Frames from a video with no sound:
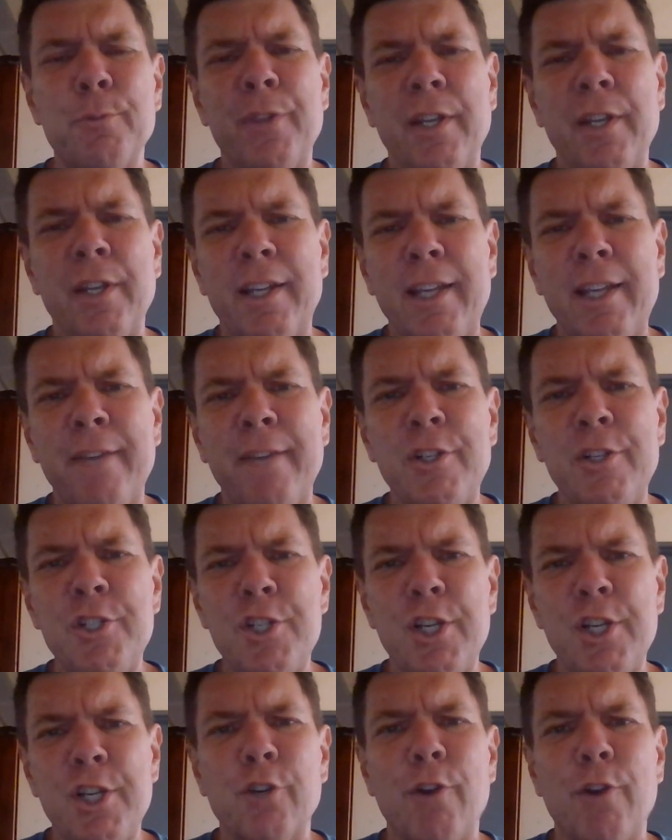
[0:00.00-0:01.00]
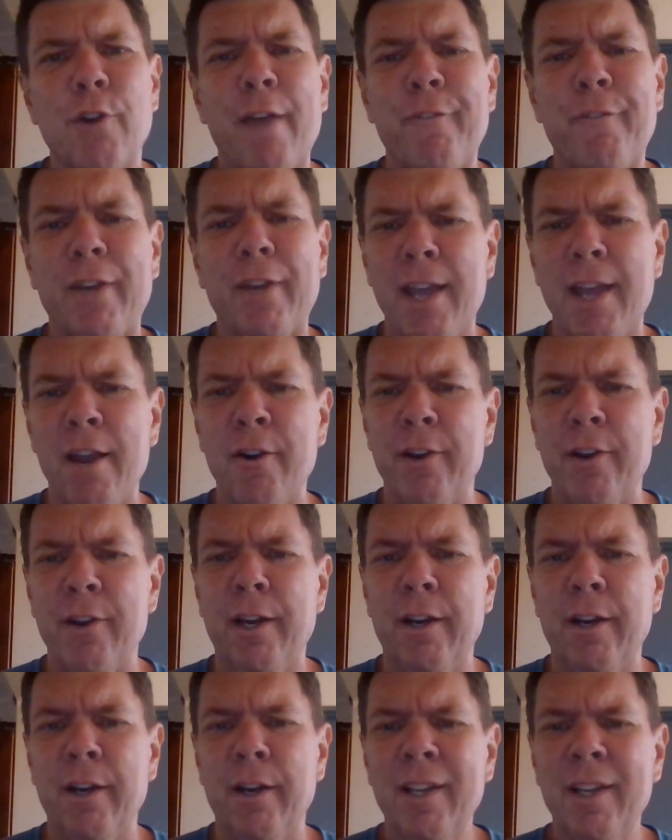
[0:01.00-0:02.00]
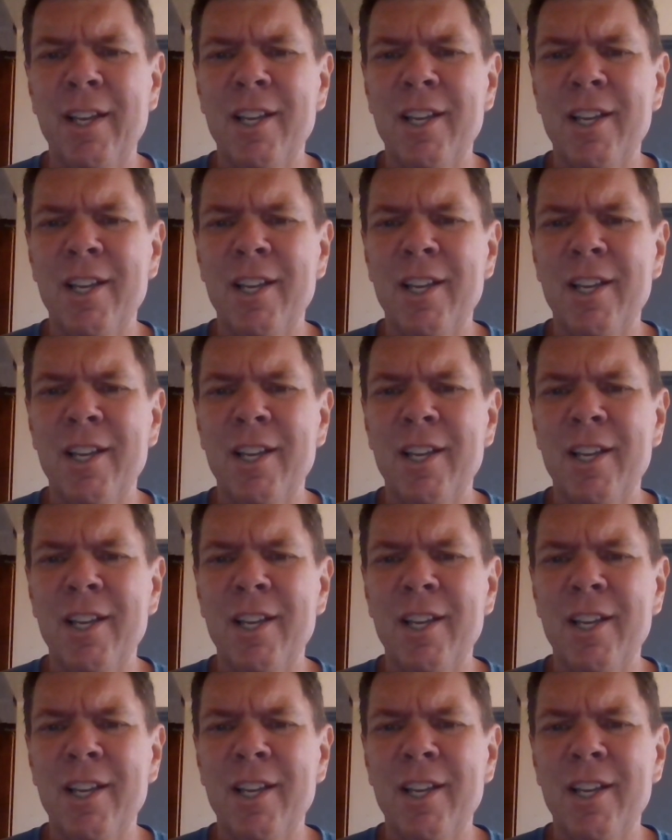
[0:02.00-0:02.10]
within a given geographic area,